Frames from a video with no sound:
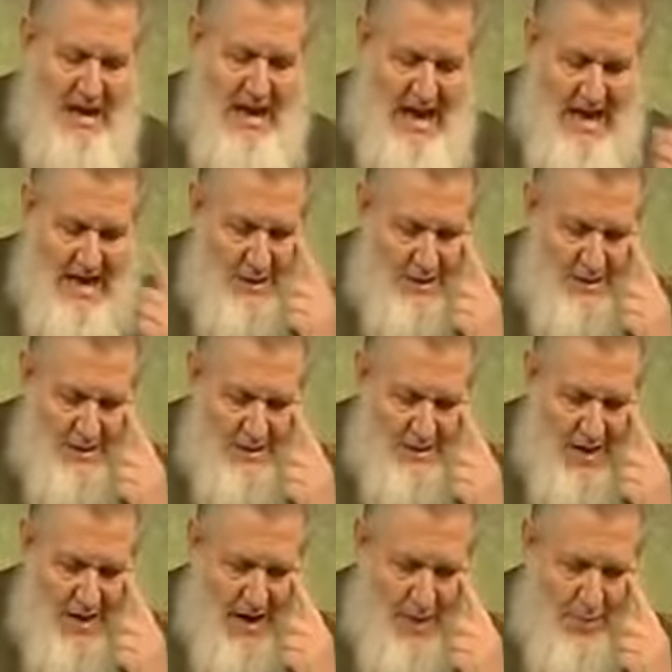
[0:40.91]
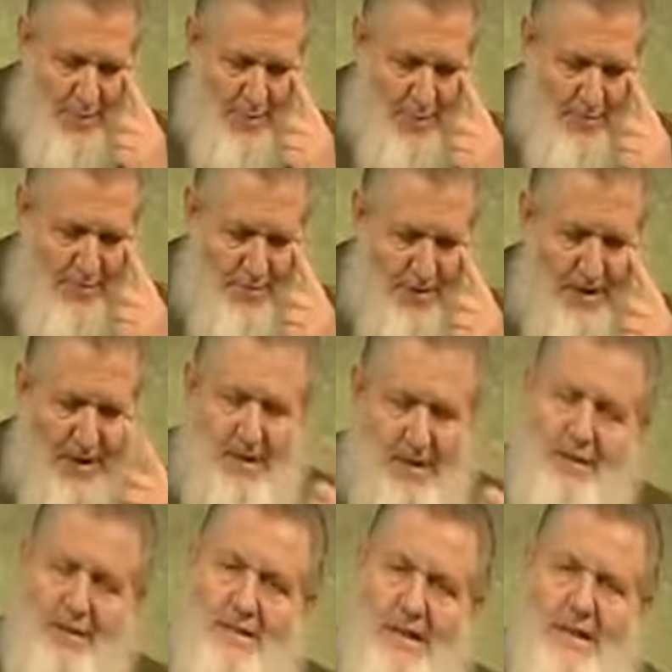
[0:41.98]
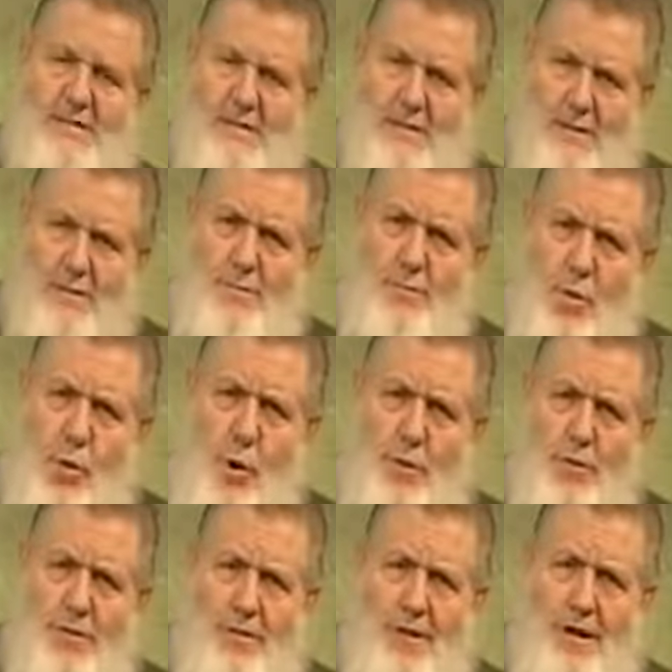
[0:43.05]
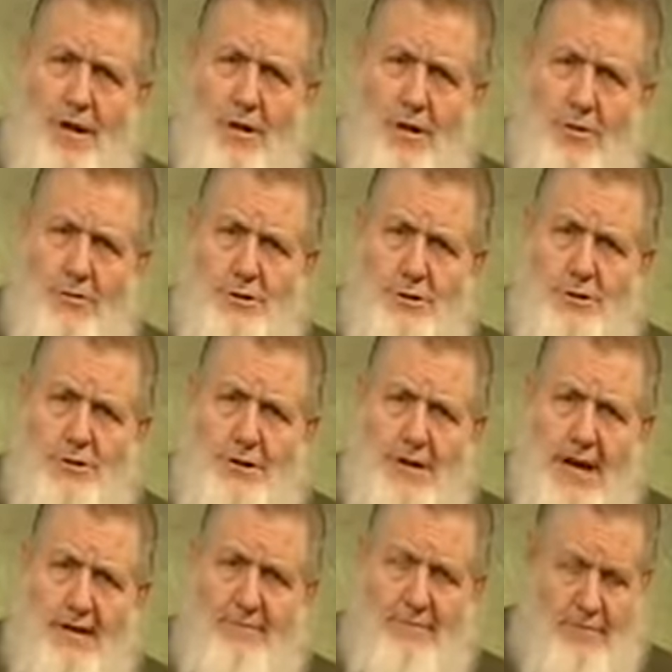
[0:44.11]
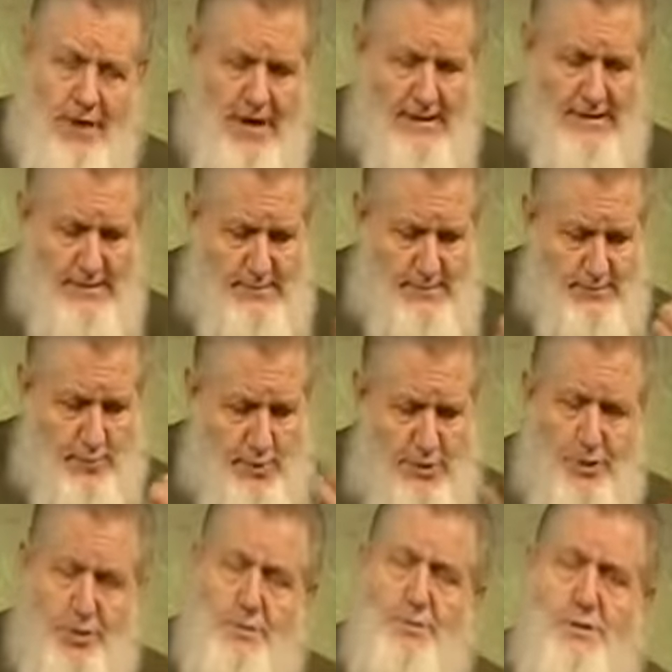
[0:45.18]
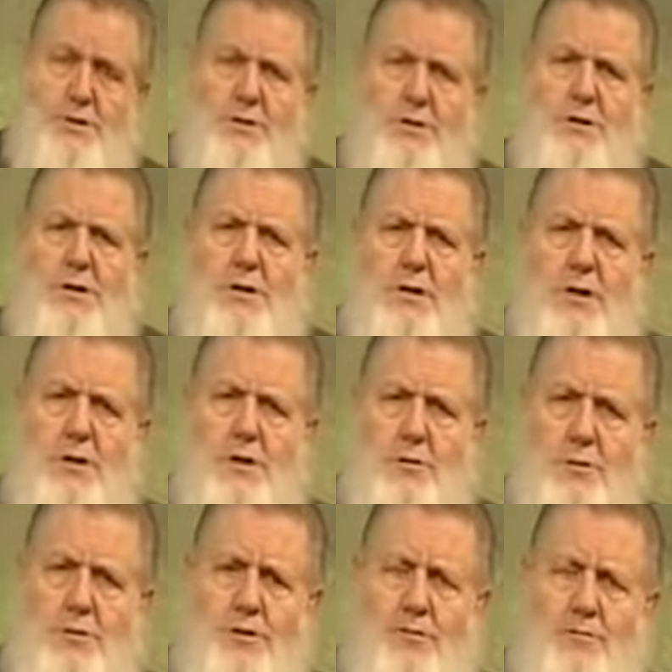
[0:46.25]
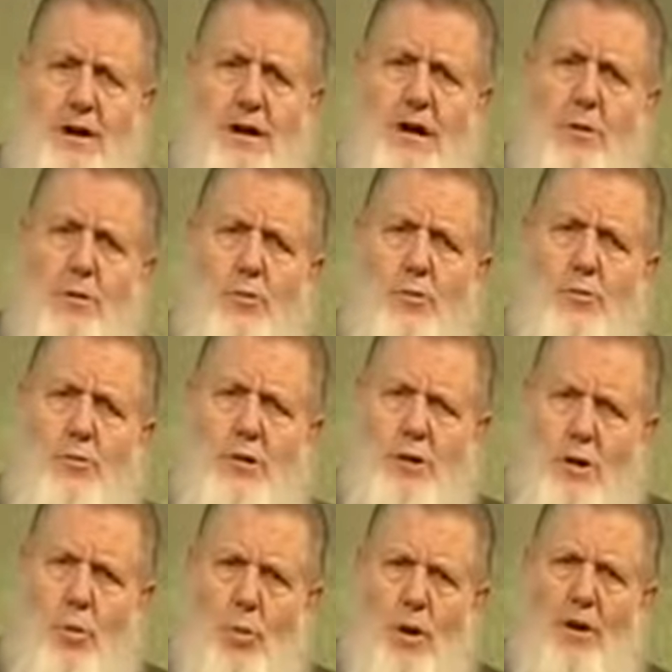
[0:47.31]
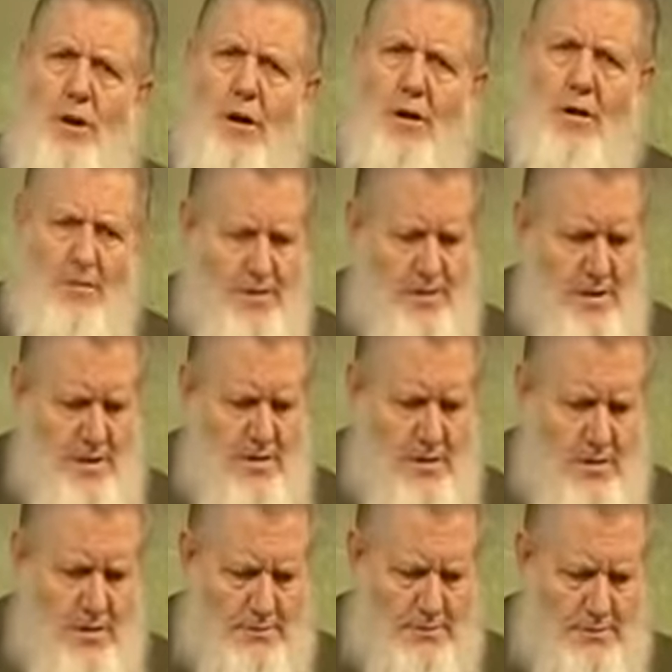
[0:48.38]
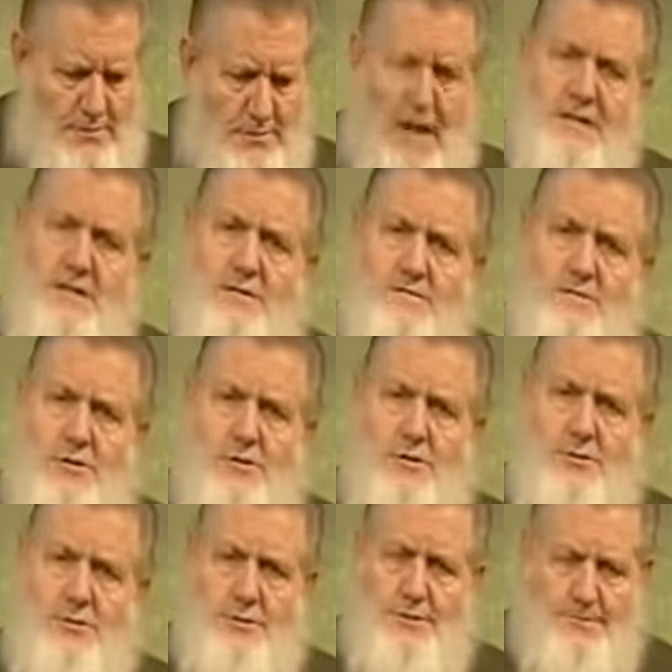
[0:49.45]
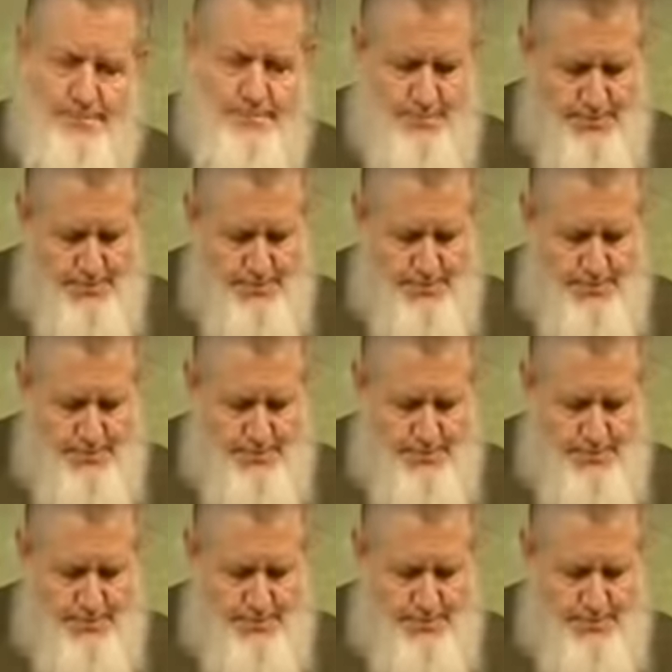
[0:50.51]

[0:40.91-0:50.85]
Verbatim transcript: And I remember thinking that that's an important thing. You know, children have rights and we should, uh, we should find out, you know, what are the uh, rights of children?